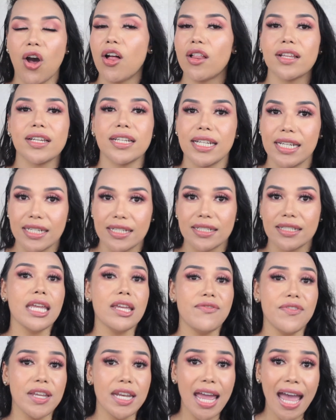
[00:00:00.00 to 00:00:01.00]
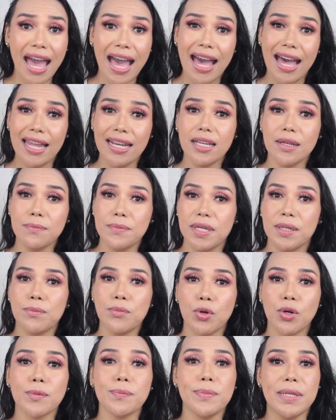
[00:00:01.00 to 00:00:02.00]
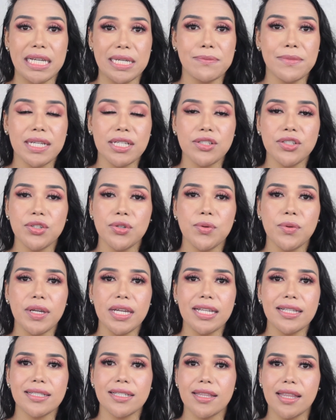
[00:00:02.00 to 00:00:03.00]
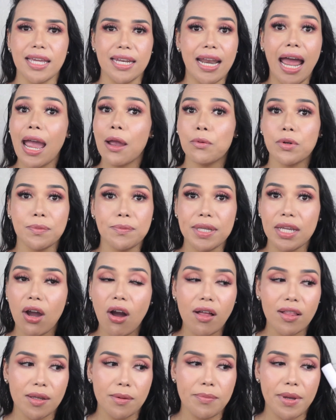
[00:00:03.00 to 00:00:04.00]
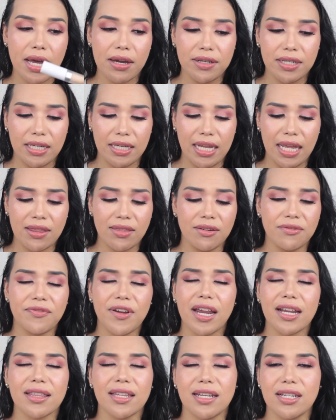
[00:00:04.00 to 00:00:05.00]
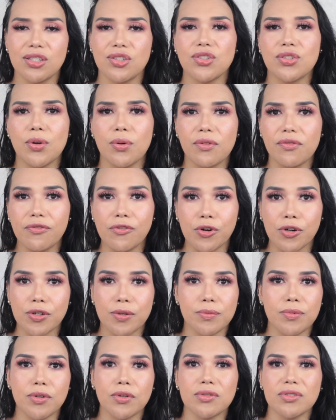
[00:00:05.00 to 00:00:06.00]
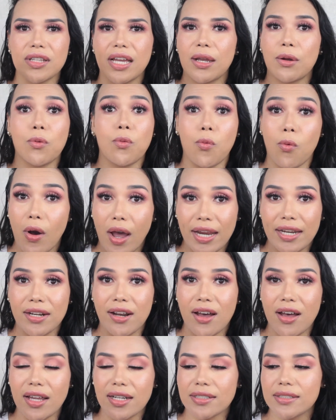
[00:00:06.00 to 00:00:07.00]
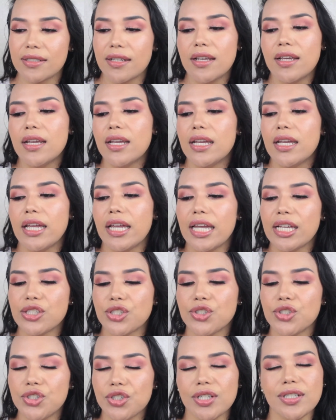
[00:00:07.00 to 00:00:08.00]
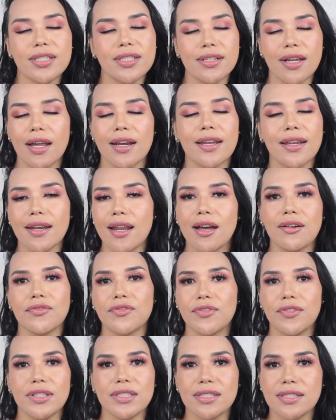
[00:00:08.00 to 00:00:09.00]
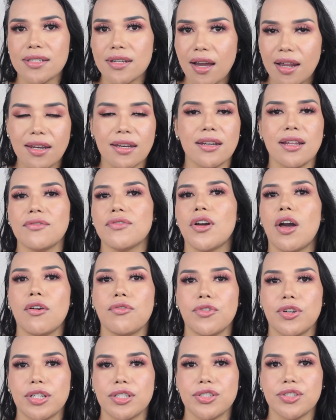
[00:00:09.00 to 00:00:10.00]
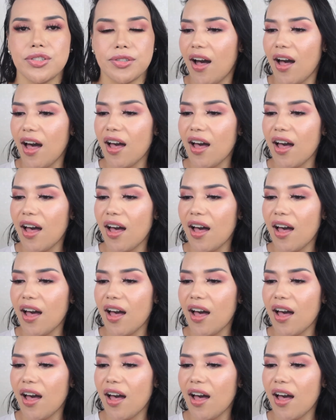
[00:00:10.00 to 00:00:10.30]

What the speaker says: all it is. If it had a bit more pigment to it, then I would be all about it, and the fact that it's so affordable, like why not? It's just not enough. It's not enough coverage.